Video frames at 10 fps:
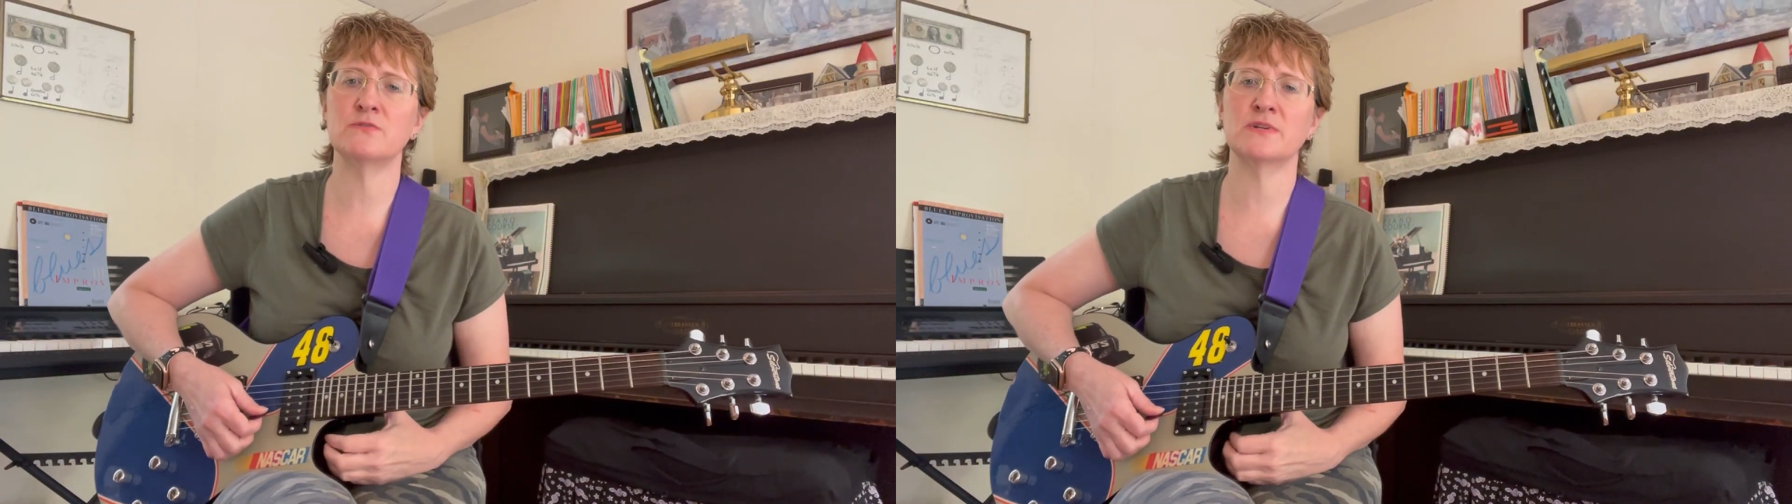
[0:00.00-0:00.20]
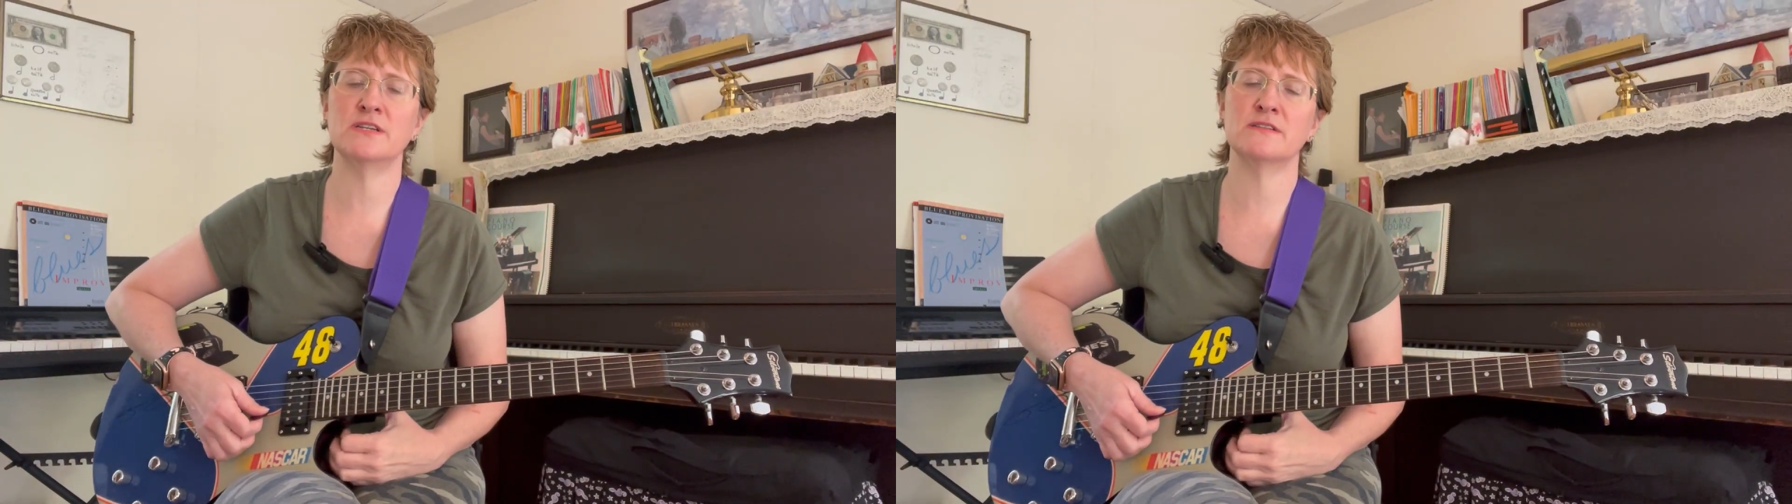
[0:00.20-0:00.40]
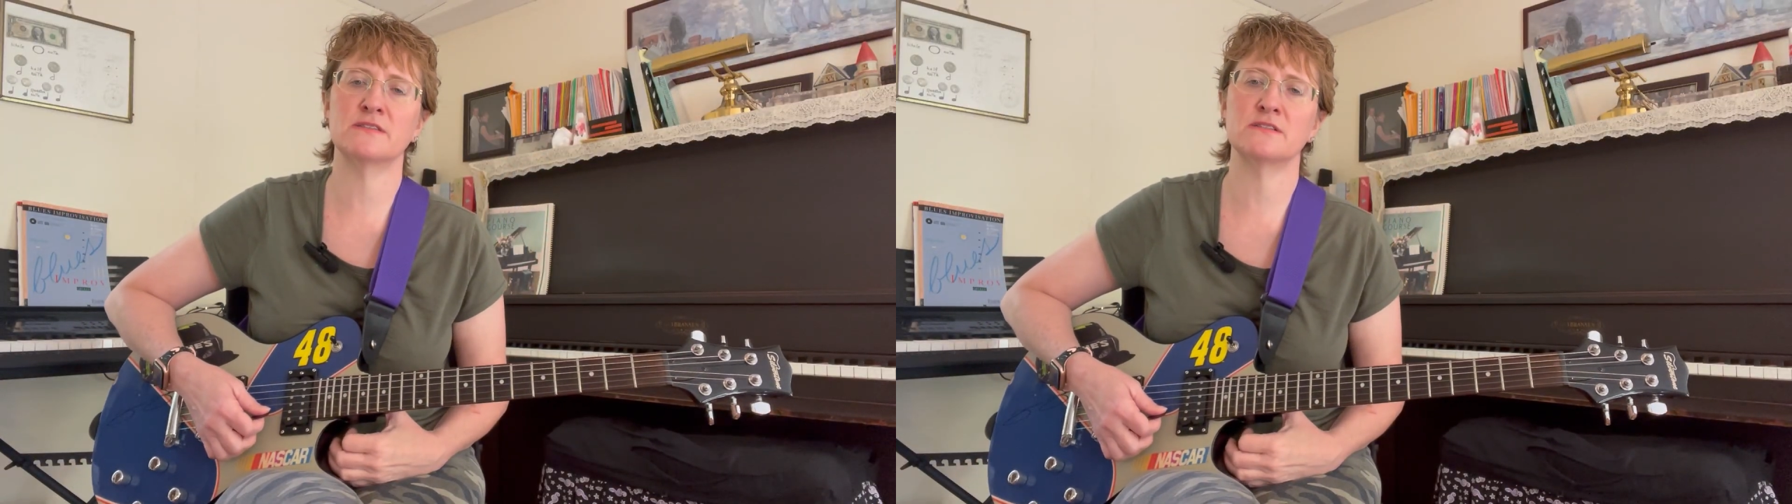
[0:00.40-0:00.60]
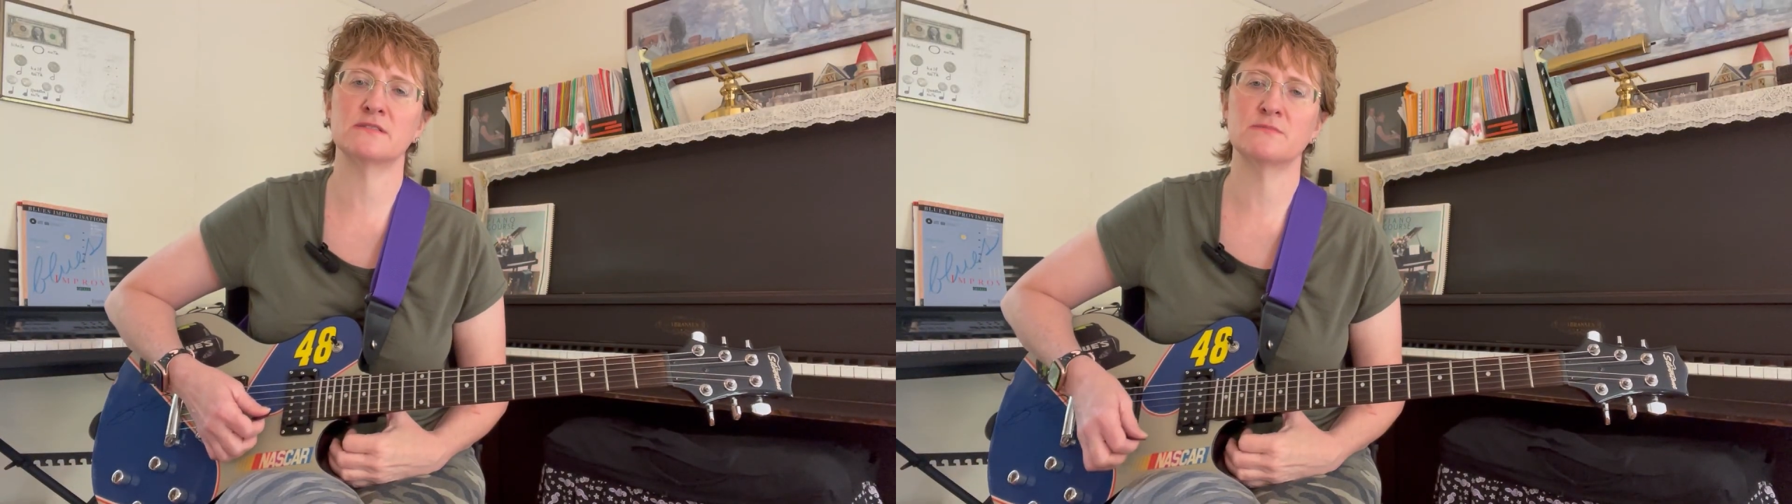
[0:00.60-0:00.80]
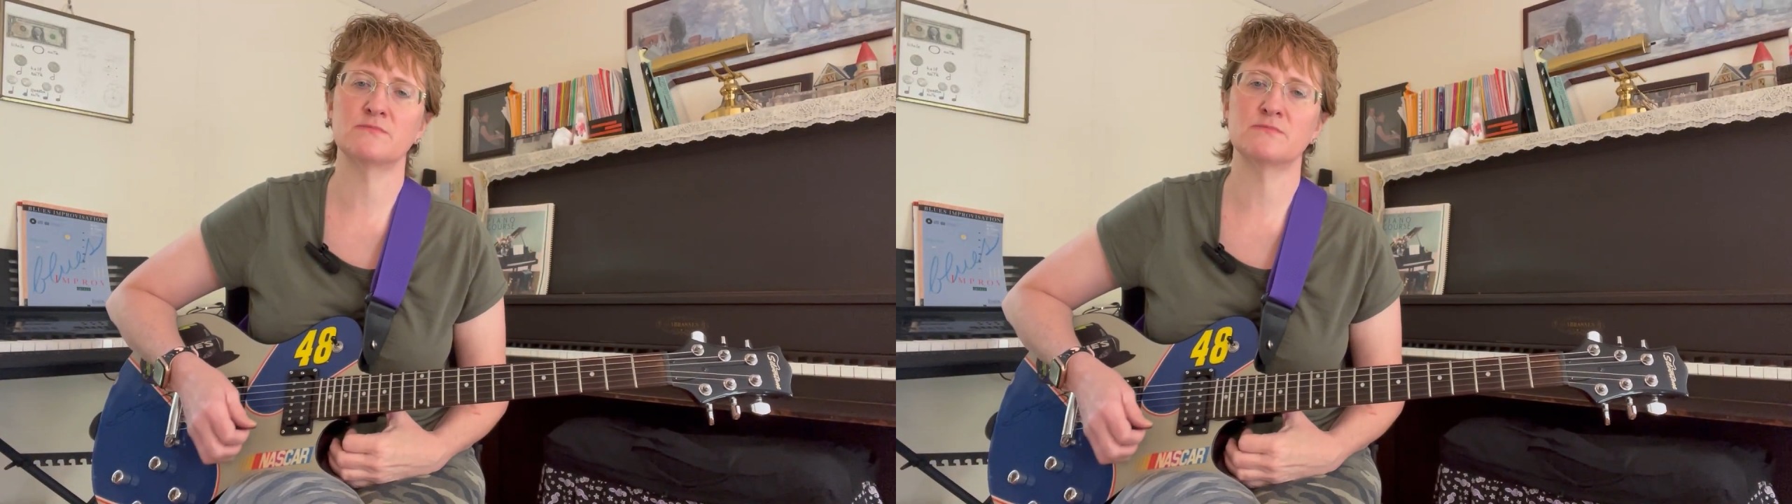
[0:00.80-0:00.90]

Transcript: you want to hit these.